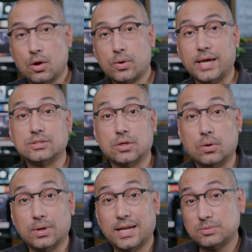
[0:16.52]
Okay,
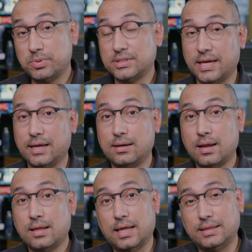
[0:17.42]
so let's pretend
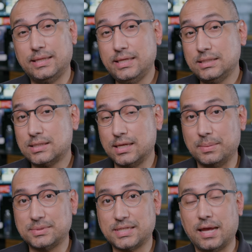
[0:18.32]
that these
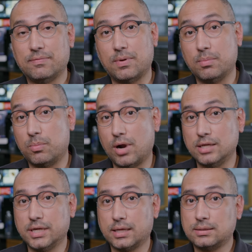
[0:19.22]
clips came from a
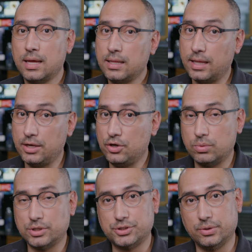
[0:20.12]
project that you
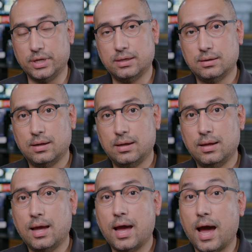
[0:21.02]
were shooting.
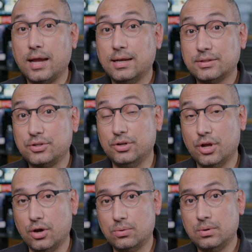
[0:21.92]
I'd like to
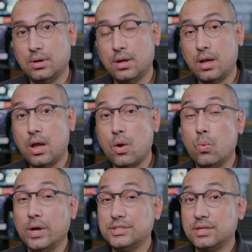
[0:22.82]
know
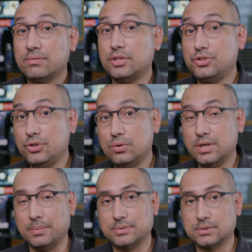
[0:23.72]
which of the two
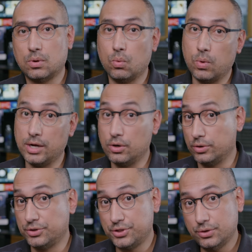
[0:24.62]
clips, one
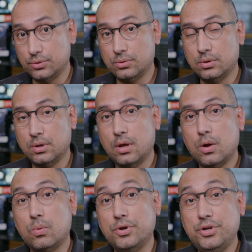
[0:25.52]
or two,
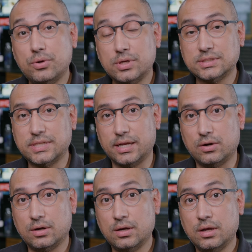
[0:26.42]
would you
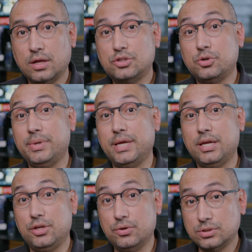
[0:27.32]
consider to be
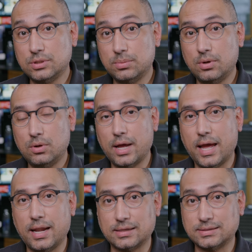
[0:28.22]
usable
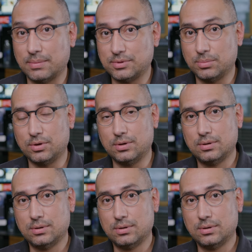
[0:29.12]
and acceptable?